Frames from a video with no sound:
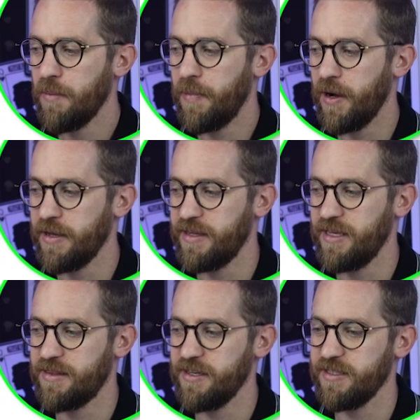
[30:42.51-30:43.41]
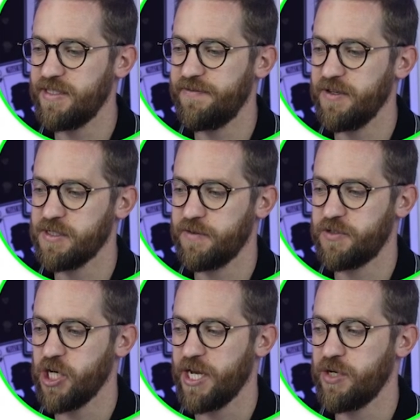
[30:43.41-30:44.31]
by the 31st of
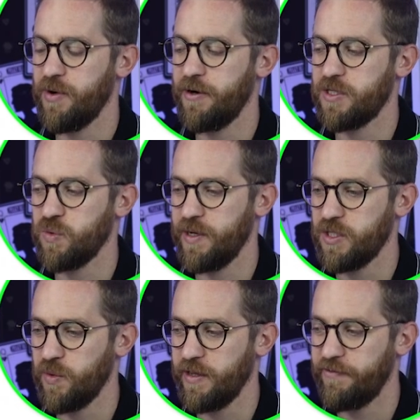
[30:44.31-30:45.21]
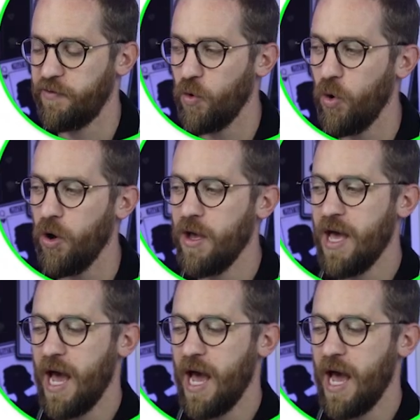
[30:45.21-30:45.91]
January 2024.